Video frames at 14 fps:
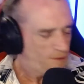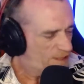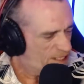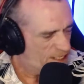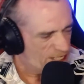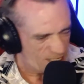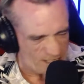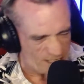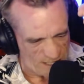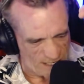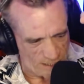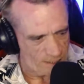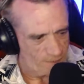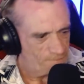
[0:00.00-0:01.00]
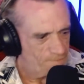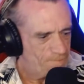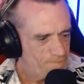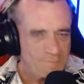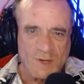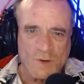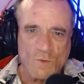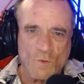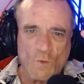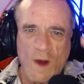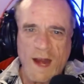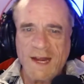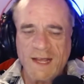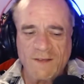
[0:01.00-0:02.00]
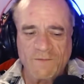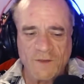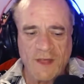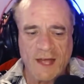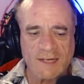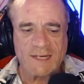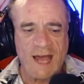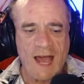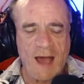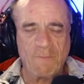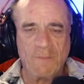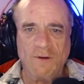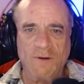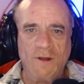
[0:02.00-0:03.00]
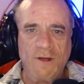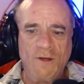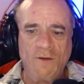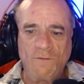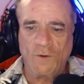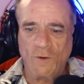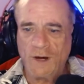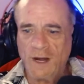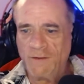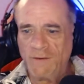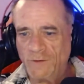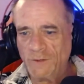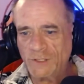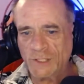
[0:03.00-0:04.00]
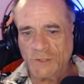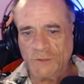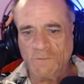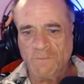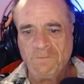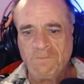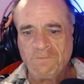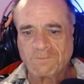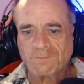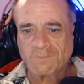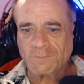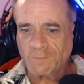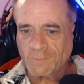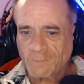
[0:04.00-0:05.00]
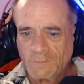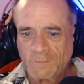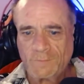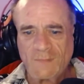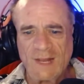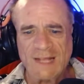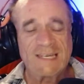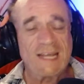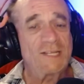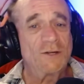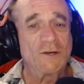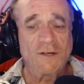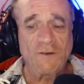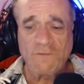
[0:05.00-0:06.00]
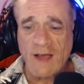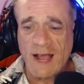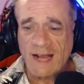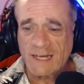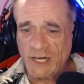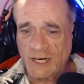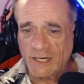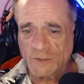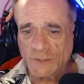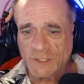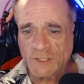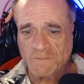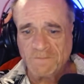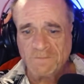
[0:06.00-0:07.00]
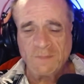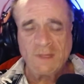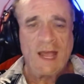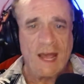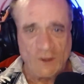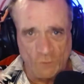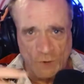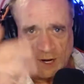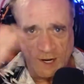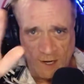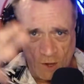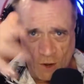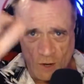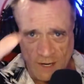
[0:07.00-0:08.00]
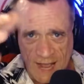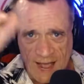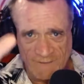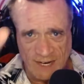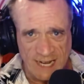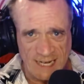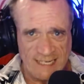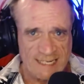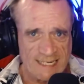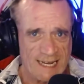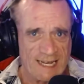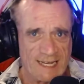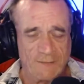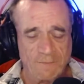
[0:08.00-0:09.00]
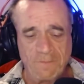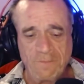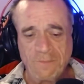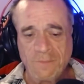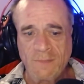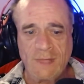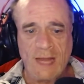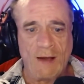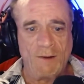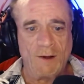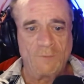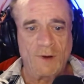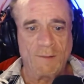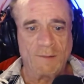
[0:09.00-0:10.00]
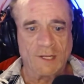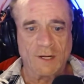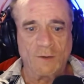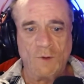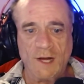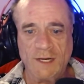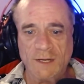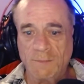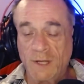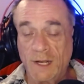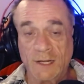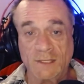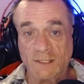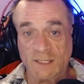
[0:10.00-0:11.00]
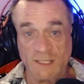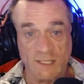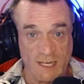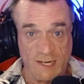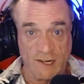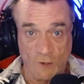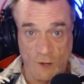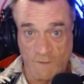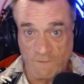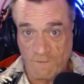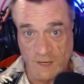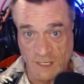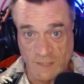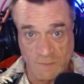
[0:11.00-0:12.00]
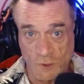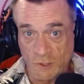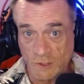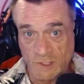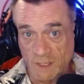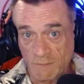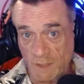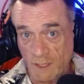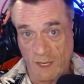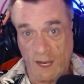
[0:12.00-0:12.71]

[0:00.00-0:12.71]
Yes! Been waiting for that to happen forever. So, take your little fact checkers and run along. Have a nice day. Now, I'm probably going to wind up getting deleted off Facebook or something.